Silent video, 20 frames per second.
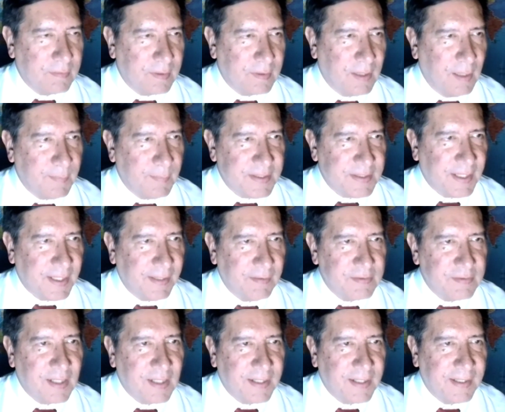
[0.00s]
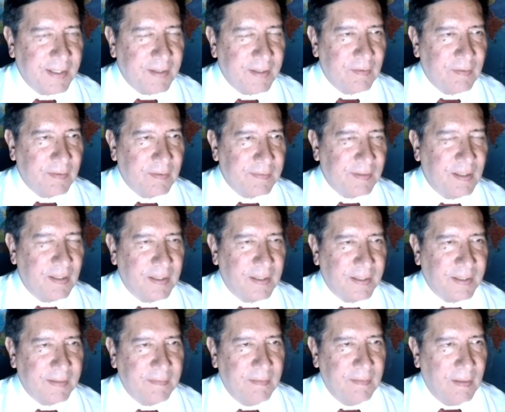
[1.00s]
commentators I hear
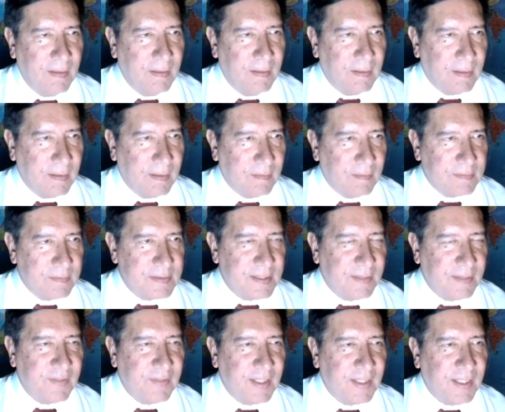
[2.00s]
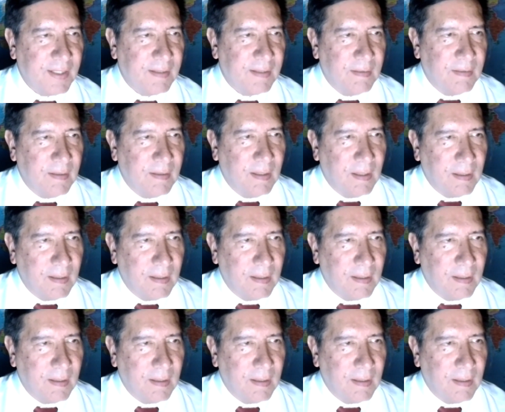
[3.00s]
online and on TV.